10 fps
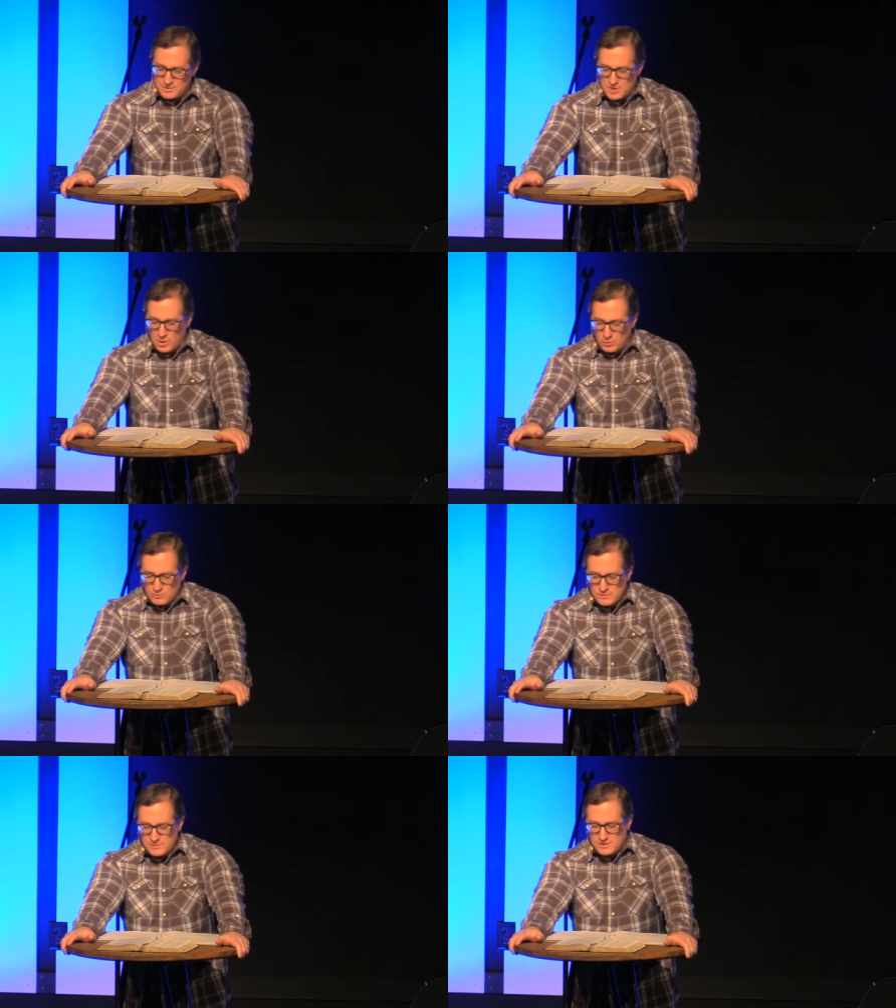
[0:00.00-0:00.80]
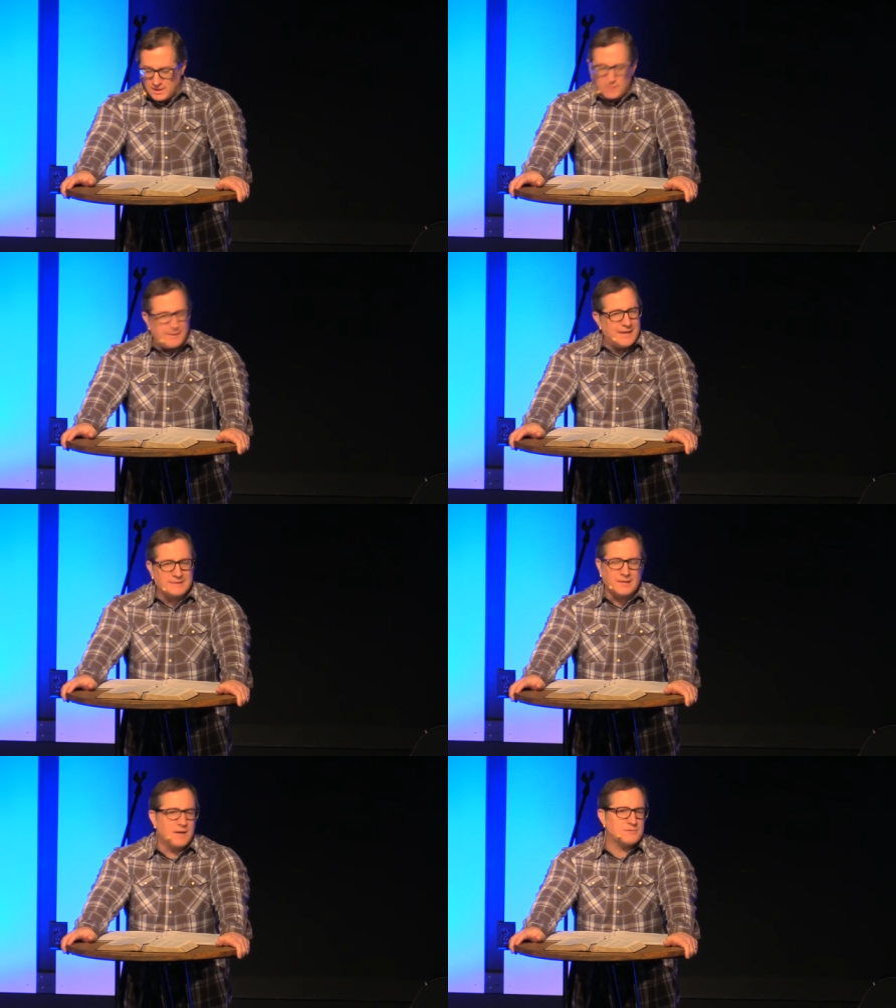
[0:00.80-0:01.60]
So Sarah
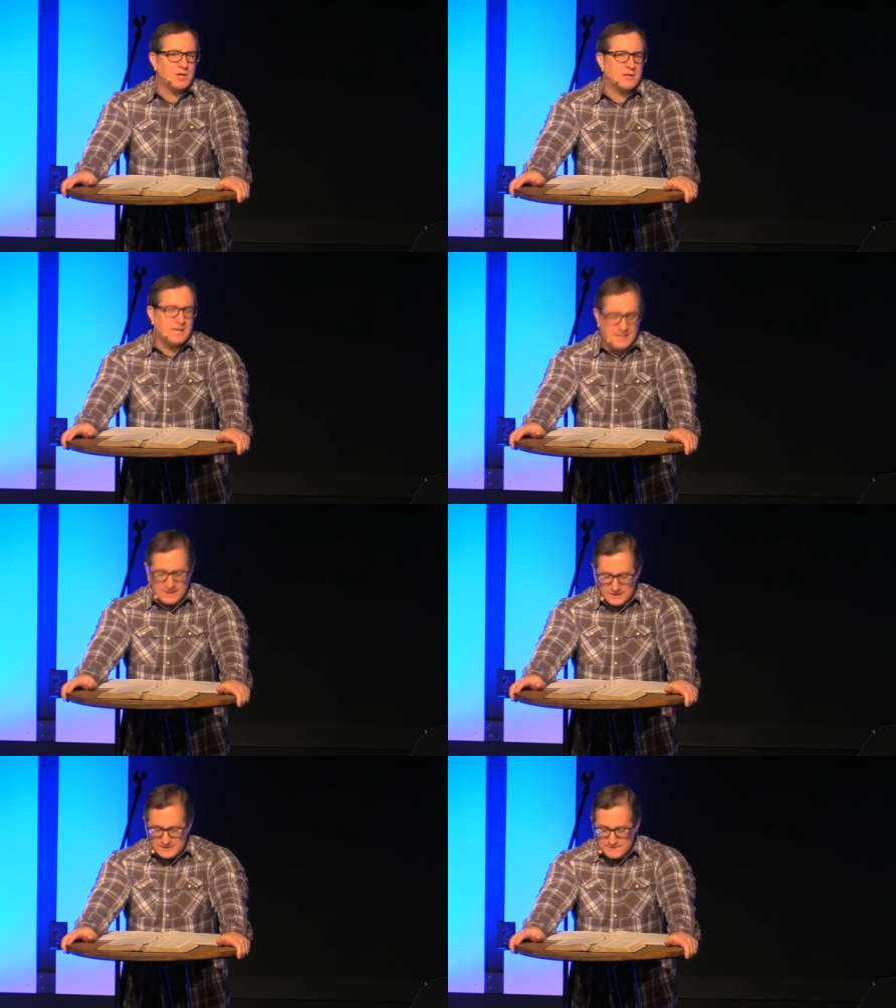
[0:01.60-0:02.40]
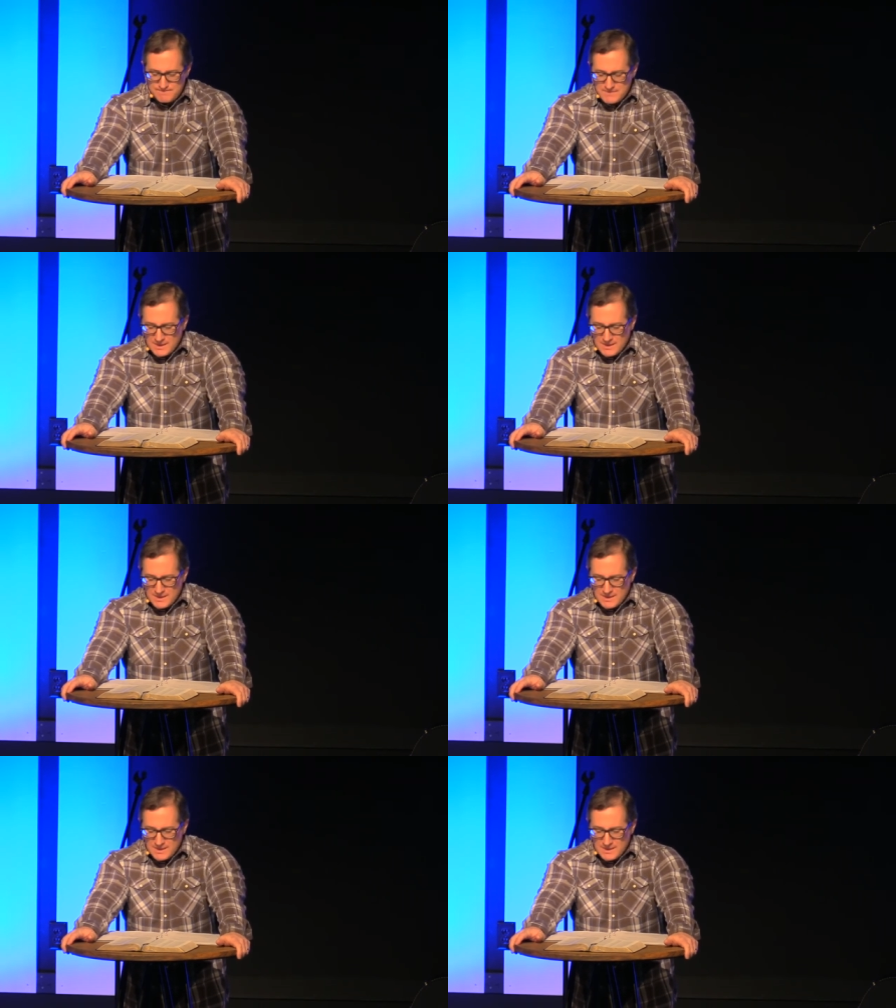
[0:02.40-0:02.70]
Beth loves her kitties.